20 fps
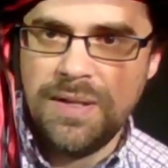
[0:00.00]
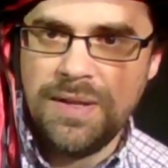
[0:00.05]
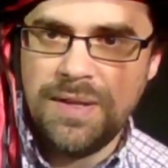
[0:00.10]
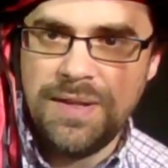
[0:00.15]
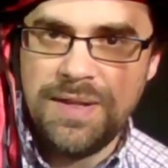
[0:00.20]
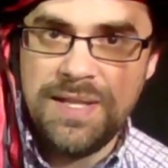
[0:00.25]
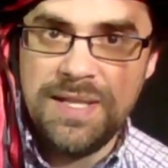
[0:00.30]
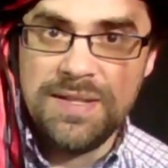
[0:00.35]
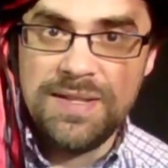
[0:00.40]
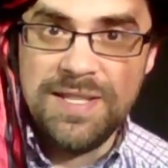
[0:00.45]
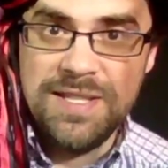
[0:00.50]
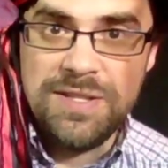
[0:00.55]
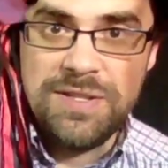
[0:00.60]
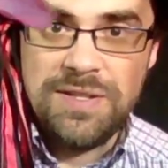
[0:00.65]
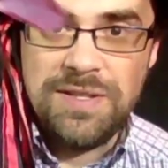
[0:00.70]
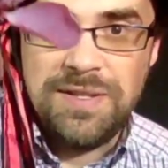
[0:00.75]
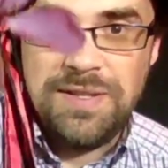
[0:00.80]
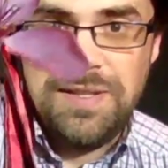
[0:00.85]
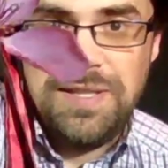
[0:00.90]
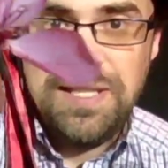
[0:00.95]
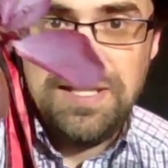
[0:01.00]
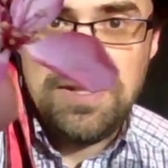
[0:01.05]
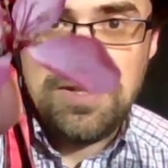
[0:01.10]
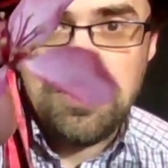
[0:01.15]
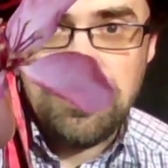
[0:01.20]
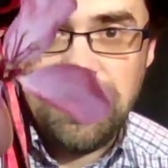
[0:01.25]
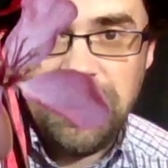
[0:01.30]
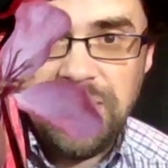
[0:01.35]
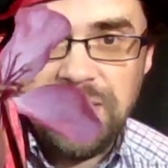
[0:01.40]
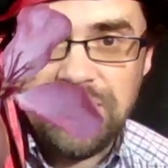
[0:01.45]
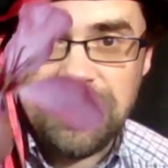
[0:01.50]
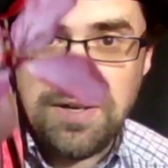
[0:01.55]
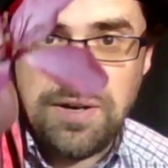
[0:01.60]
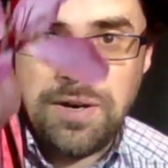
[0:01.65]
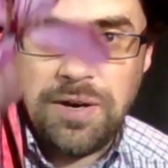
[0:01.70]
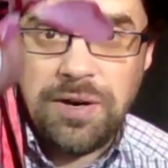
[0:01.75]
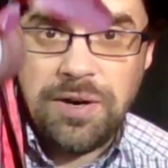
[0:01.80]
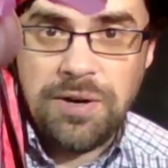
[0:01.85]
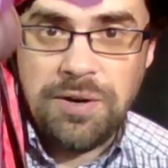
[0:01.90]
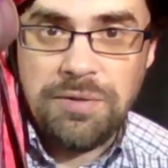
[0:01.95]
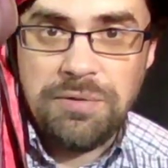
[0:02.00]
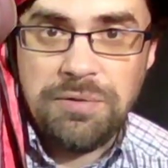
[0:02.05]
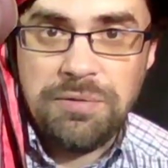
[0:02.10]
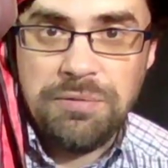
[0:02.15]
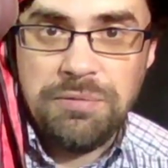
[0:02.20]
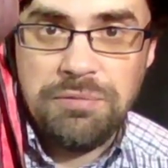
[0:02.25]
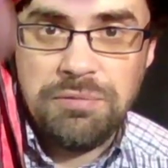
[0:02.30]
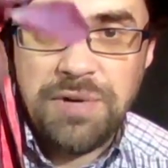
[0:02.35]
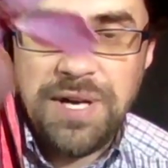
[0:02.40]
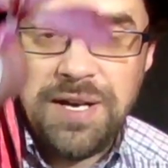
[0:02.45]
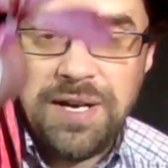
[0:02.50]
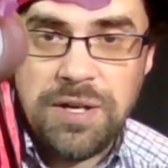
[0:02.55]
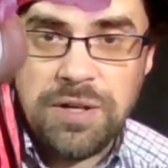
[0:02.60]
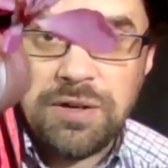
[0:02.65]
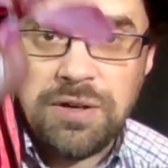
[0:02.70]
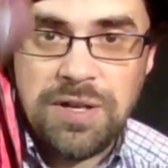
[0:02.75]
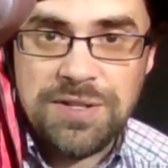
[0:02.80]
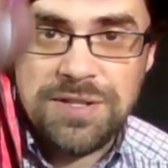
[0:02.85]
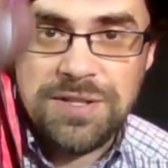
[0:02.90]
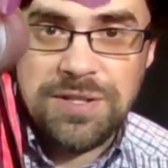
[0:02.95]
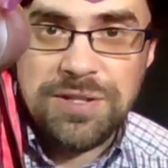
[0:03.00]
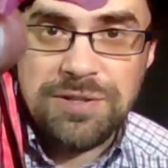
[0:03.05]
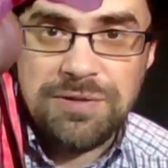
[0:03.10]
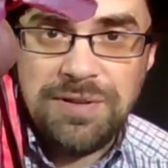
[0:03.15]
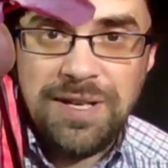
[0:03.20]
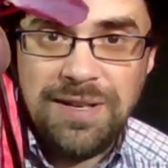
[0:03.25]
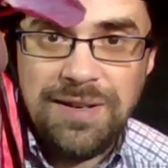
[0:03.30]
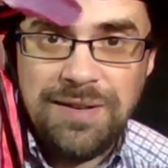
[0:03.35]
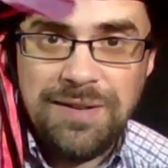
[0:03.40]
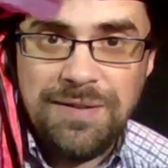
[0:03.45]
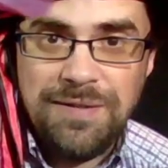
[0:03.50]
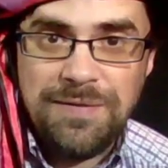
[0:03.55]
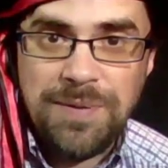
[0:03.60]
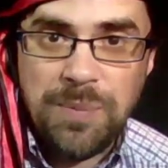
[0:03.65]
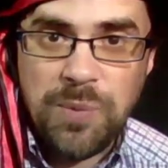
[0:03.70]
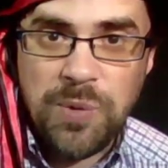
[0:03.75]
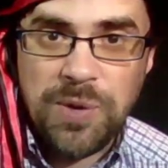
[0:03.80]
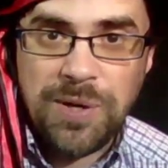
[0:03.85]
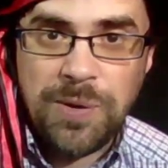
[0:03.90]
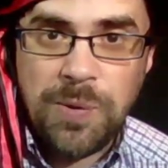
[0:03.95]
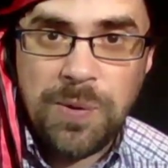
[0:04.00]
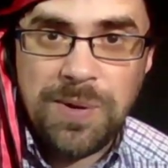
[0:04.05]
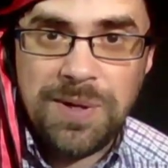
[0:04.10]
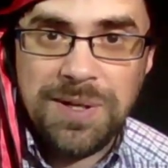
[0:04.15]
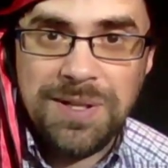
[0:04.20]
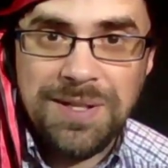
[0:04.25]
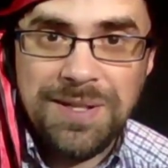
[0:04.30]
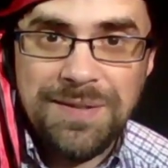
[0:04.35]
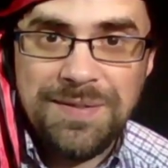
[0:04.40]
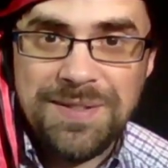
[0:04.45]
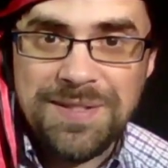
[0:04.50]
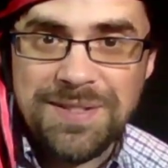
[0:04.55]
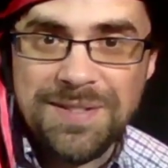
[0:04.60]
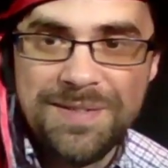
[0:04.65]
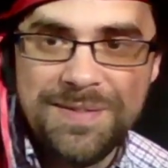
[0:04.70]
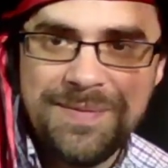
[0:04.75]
These trees are right across the street from where Cora lives.